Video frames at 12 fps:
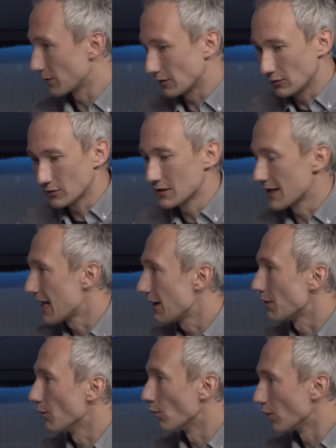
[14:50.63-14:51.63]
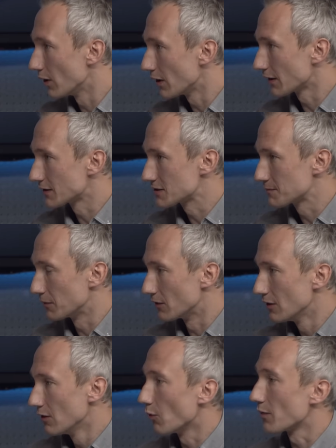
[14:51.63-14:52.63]
what it looks like, how it works,
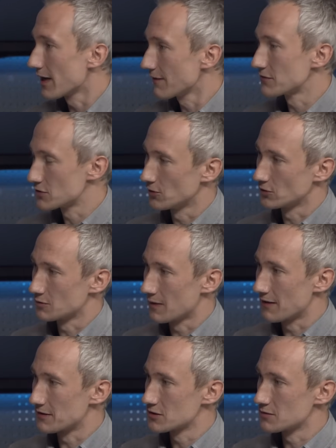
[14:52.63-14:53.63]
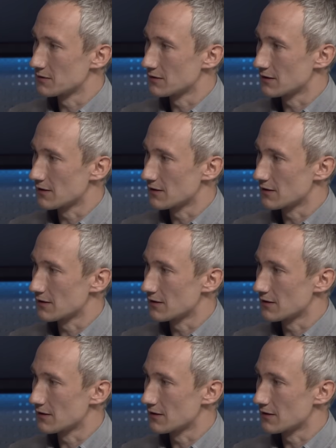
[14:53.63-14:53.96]
but what we haven't talked about is some of